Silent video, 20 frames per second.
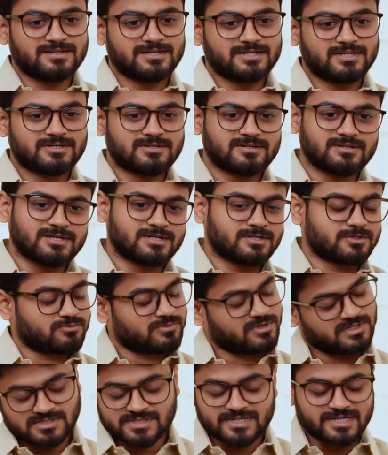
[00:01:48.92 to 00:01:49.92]
it
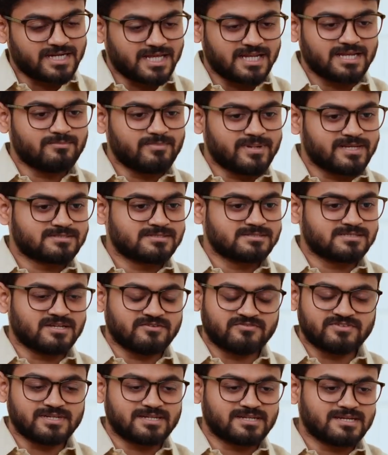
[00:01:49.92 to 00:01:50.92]
was on a daily basis,
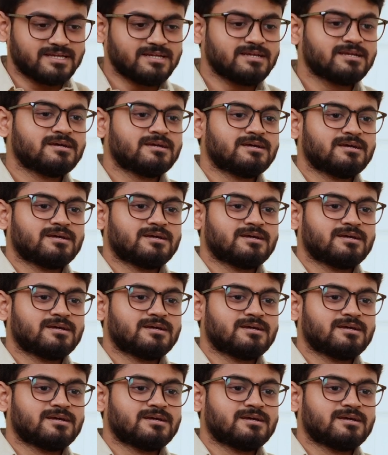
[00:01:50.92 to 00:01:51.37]
definitely.